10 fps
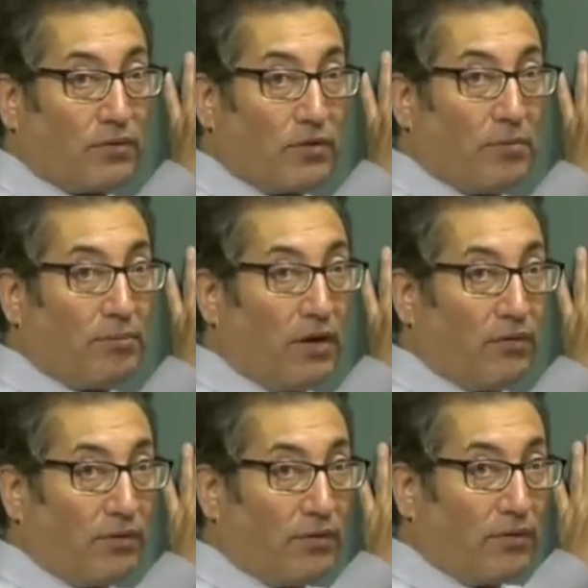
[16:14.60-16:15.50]
compounds,
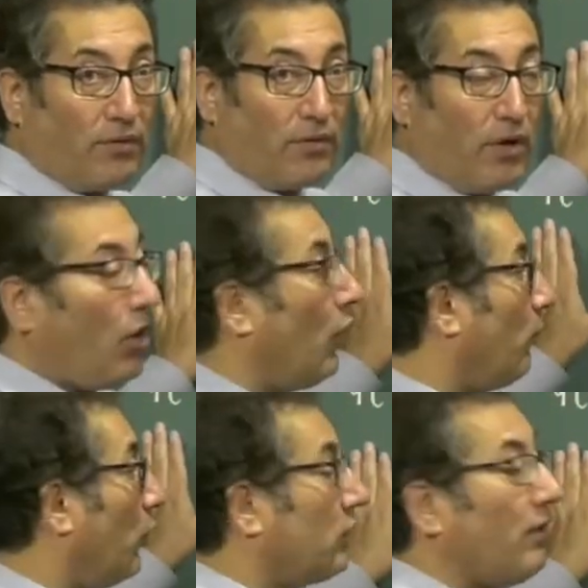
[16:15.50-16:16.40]

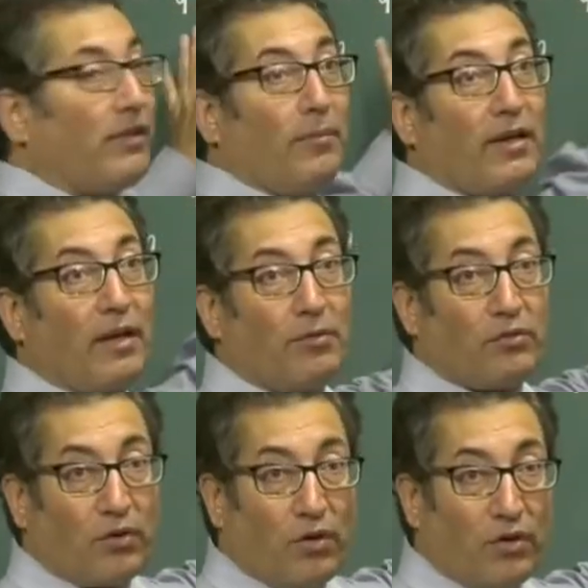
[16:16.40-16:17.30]
both of them can be
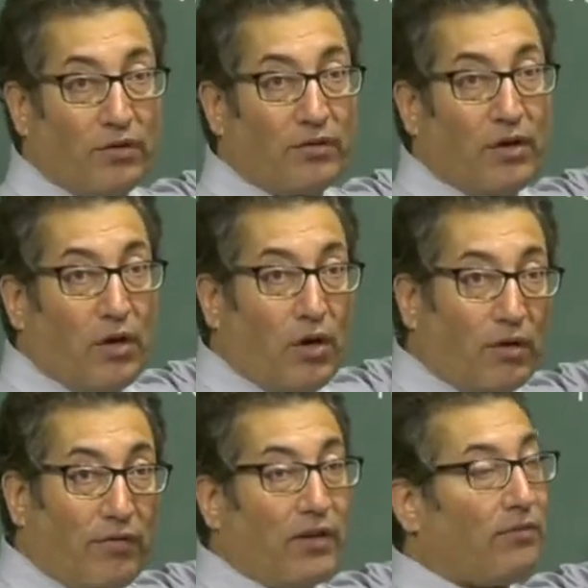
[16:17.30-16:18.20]
salts or
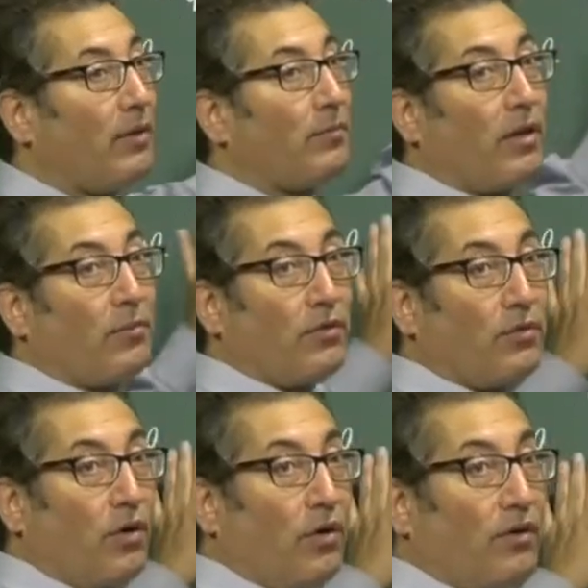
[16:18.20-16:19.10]
one of them can be
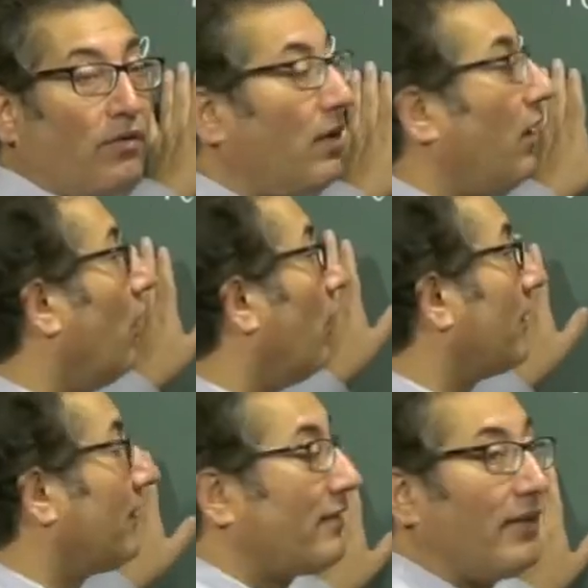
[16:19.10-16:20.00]
salts. On
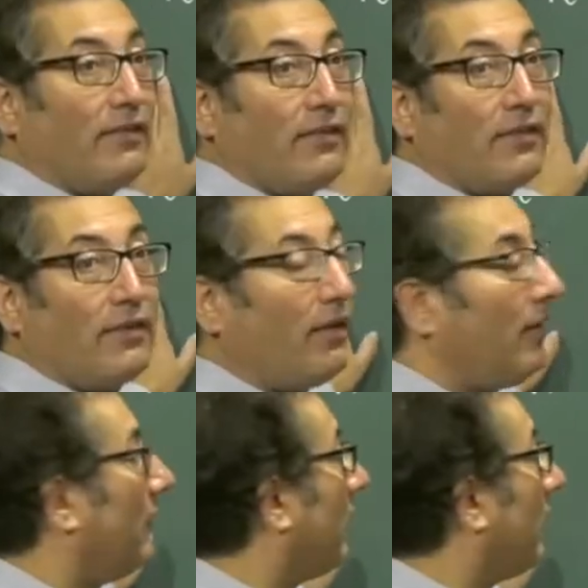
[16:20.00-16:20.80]
crystallization, the